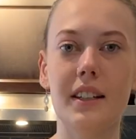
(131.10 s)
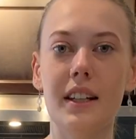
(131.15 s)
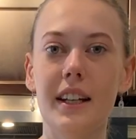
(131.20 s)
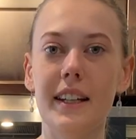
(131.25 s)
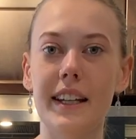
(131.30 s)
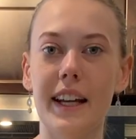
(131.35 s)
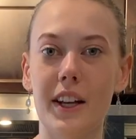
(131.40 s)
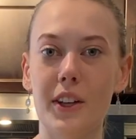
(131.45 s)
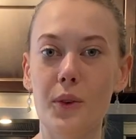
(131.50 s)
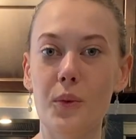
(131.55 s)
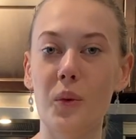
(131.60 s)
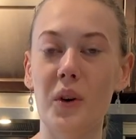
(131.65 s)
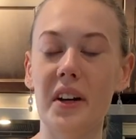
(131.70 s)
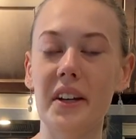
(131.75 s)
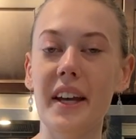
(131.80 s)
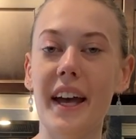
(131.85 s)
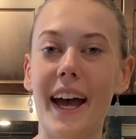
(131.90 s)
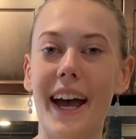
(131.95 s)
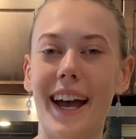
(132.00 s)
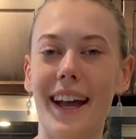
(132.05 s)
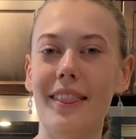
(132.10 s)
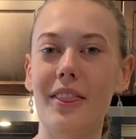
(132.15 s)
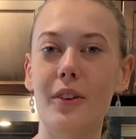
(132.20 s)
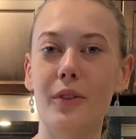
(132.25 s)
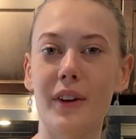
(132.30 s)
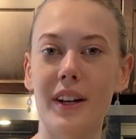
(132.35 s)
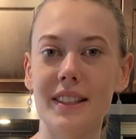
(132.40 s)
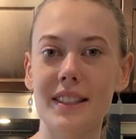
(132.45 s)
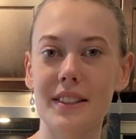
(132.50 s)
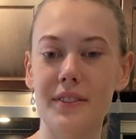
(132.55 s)
Now you want to add the
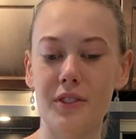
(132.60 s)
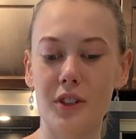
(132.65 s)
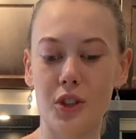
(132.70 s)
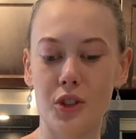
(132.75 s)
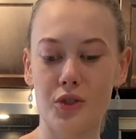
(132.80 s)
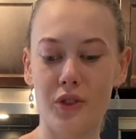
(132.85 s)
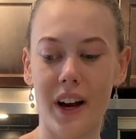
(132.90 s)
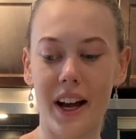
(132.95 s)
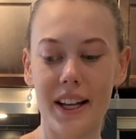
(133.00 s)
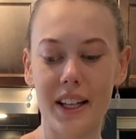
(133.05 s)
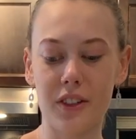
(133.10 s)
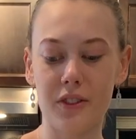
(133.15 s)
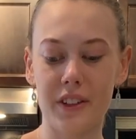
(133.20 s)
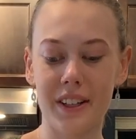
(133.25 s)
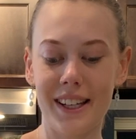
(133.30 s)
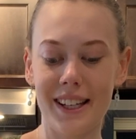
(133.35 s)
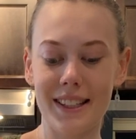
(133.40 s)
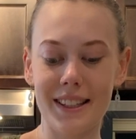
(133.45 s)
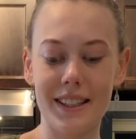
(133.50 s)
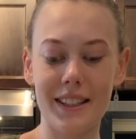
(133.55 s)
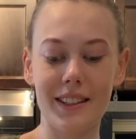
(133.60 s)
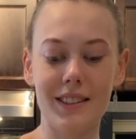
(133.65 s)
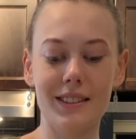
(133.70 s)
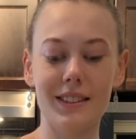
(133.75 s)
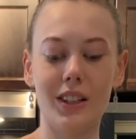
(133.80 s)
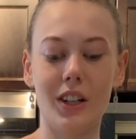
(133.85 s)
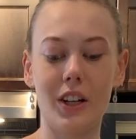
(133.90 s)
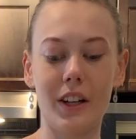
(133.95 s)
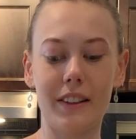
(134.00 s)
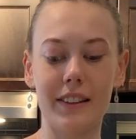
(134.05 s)
rest of your dry ingredients
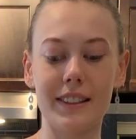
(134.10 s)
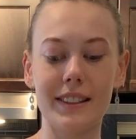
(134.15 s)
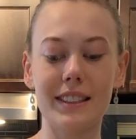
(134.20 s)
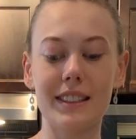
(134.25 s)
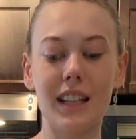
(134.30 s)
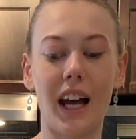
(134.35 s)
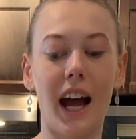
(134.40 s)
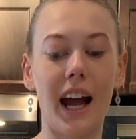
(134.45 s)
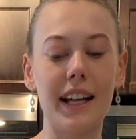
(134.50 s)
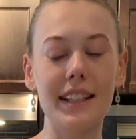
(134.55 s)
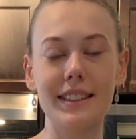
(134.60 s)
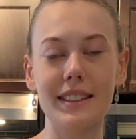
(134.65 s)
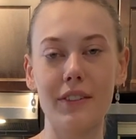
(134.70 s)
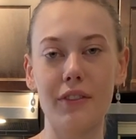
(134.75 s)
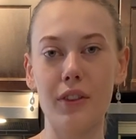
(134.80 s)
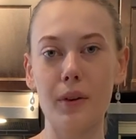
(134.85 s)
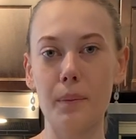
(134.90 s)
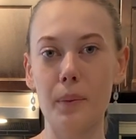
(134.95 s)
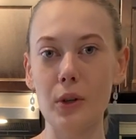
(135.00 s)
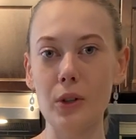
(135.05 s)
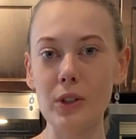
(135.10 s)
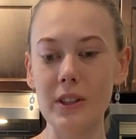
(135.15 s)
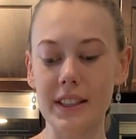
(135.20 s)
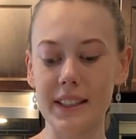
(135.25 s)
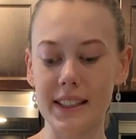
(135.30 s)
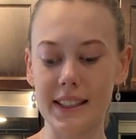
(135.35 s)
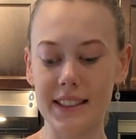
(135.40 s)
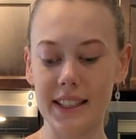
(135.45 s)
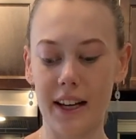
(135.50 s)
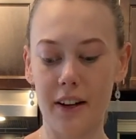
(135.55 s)
along the sides of the bowl
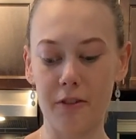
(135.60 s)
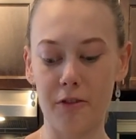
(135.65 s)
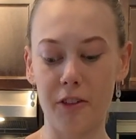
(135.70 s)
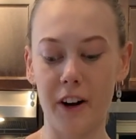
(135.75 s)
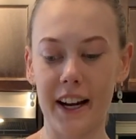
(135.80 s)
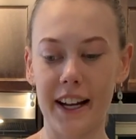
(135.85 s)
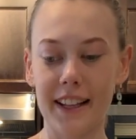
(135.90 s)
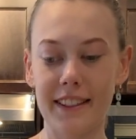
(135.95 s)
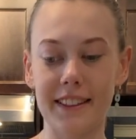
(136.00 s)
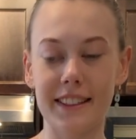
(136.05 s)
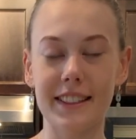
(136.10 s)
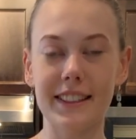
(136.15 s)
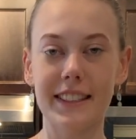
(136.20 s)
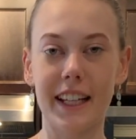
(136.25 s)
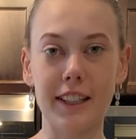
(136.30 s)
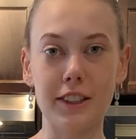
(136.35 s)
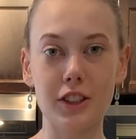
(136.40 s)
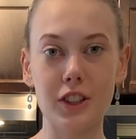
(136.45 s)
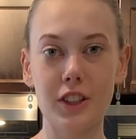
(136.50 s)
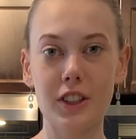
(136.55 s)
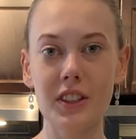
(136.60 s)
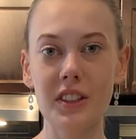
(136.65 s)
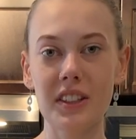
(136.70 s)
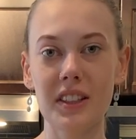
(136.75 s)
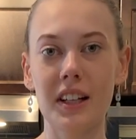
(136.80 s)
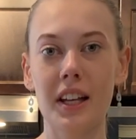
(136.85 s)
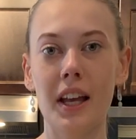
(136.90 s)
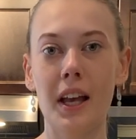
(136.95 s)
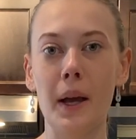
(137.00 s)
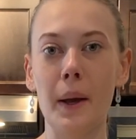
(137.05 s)
instead of right in the center,
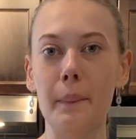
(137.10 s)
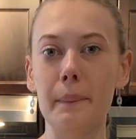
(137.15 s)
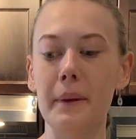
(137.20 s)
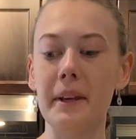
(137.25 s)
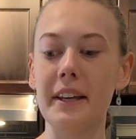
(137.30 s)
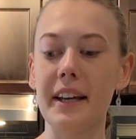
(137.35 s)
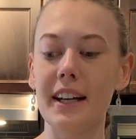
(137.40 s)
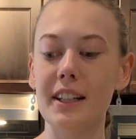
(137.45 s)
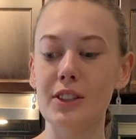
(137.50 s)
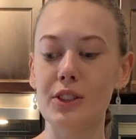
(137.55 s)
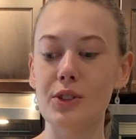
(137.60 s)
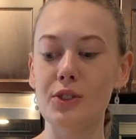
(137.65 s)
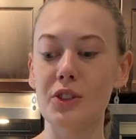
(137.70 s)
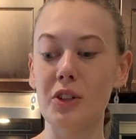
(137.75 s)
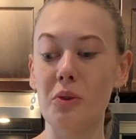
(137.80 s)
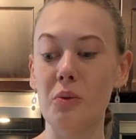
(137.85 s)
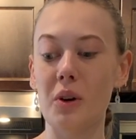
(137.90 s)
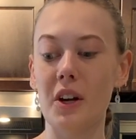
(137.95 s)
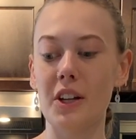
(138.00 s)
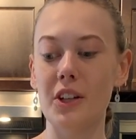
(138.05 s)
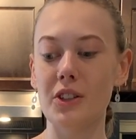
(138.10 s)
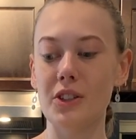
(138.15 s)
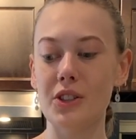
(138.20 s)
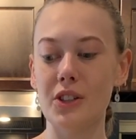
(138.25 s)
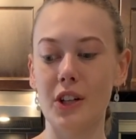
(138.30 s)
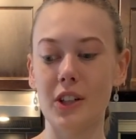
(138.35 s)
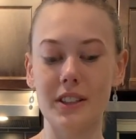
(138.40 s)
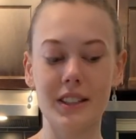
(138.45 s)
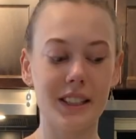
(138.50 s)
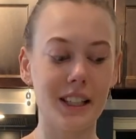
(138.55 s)
because you don't want your
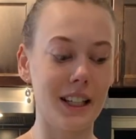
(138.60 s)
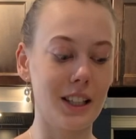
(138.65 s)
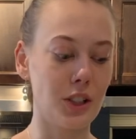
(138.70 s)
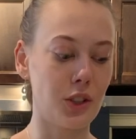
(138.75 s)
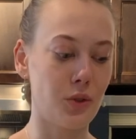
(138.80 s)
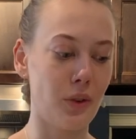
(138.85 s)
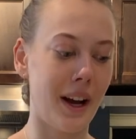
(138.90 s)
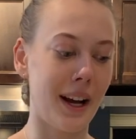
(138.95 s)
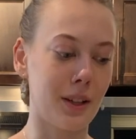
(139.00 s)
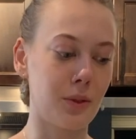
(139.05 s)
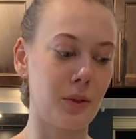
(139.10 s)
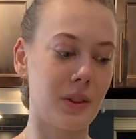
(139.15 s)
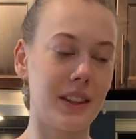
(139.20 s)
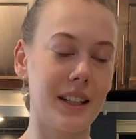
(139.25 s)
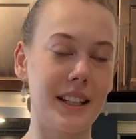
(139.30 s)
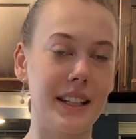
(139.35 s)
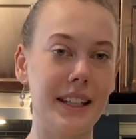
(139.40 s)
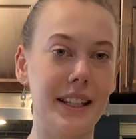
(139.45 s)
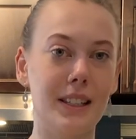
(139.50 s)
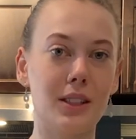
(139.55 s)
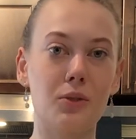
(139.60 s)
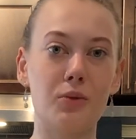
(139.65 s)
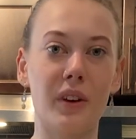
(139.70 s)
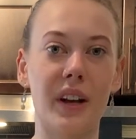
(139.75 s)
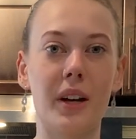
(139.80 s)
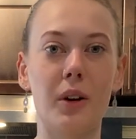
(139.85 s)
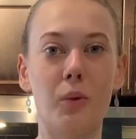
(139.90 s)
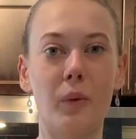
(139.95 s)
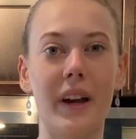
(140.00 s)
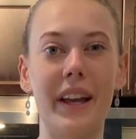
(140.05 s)
salt to interact with the yeast
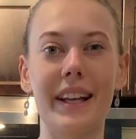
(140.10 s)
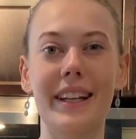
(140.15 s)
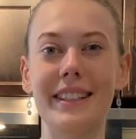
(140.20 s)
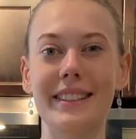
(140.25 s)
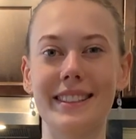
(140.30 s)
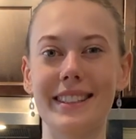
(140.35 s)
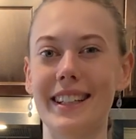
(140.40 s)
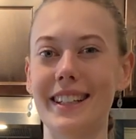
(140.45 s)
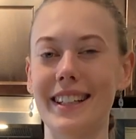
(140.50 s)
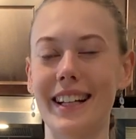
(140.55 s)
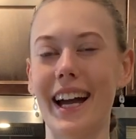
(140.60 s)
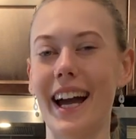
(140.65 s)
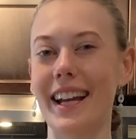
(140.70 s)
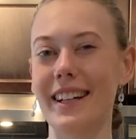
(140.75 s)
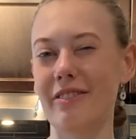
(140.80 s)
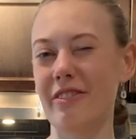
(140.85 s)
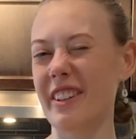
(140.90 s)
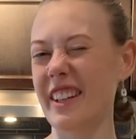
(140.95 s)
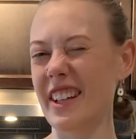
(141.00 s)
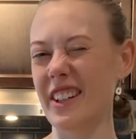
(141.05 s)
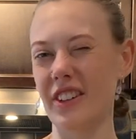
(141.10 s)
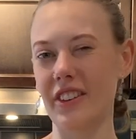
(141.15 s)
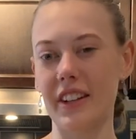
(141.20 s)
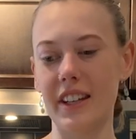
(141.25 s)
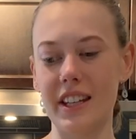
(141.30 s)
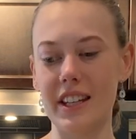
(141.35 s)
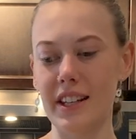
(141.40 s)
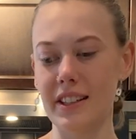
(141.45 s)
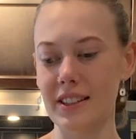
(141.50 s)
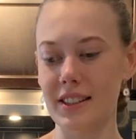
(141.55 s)
right away because it can kind of kill the
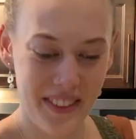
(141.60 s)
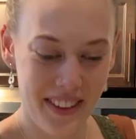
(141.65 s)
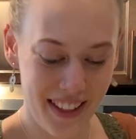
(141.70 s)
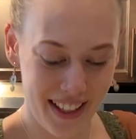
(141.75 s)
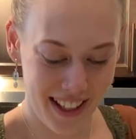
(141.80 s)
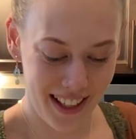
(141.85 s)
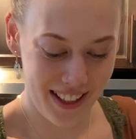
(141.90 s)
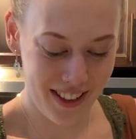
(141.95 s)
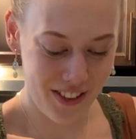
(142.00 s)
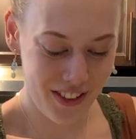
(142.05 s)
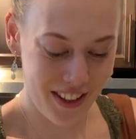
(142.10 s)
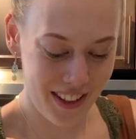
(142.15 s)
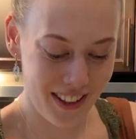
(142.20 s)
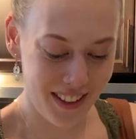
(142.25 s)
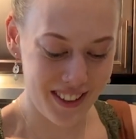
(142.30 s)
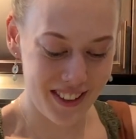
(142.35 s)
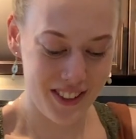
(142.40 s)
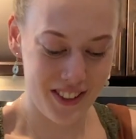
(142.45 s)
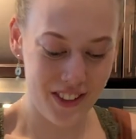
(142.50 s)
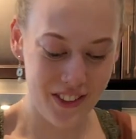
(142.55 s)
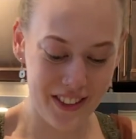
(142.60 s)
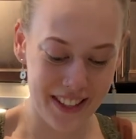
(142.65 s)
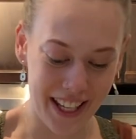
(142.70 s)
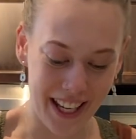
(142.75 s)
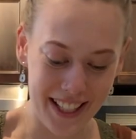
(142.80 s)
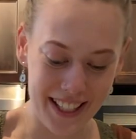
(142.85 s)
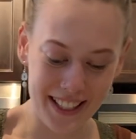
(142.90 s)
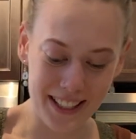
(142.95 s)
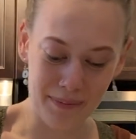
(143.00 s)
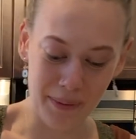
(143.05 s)
yeast. And you can also use
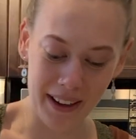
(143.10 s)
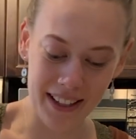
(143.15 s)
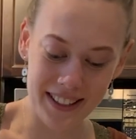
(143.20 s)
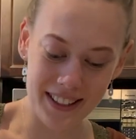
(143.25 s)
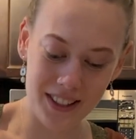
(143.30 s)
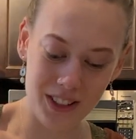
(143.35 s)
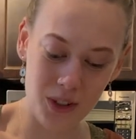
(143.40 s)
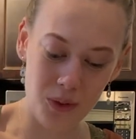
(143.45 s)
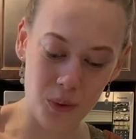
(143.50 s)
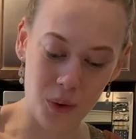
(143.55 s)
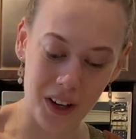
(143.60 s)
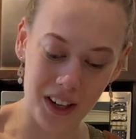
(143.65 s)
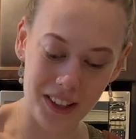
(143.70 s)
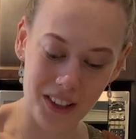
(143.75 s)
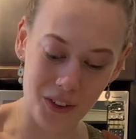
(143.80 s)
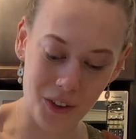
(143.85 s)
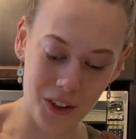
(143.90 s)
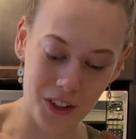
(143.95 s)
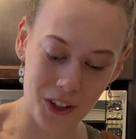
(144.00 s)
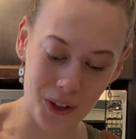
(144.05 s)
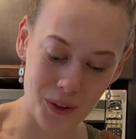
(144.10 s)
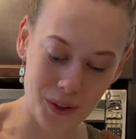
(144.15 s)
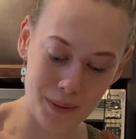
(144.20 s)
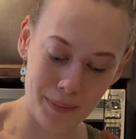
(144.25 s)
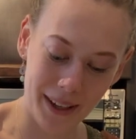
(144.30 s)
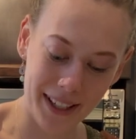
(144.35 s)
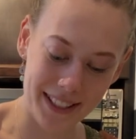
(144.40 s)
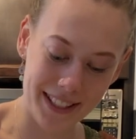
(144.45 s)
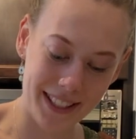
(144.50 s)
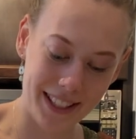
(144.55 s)
any spices you want or no
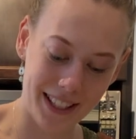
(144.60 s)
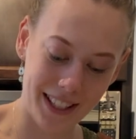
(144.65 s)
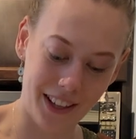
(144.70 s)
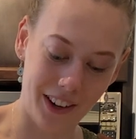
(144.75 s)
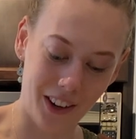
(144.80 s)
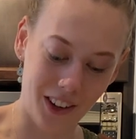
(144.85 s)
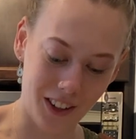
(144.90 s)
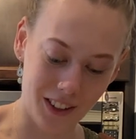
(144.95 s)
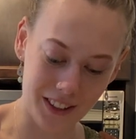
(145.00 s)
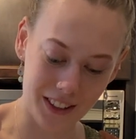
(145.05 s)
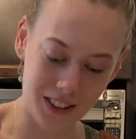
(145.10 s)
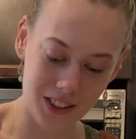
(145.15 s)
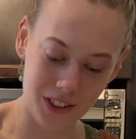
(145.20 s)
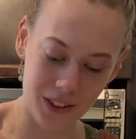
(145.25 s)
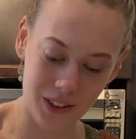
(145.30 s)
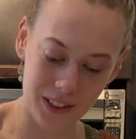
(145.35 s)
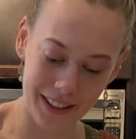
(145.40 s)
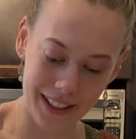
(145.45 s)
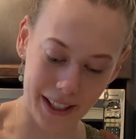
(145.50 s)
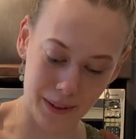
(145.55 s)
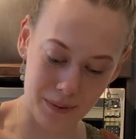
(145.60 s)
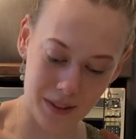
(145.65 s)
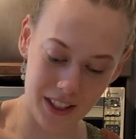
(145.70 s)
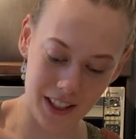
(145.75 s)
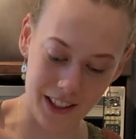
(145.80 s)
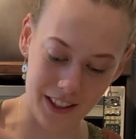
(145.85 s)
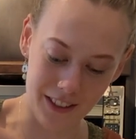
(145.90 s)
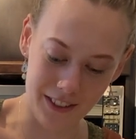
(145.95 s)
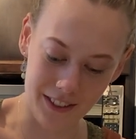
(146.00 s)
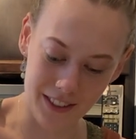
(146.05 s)
spices at all. It's totally up
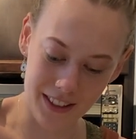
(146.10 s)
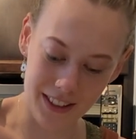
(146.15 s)
to you.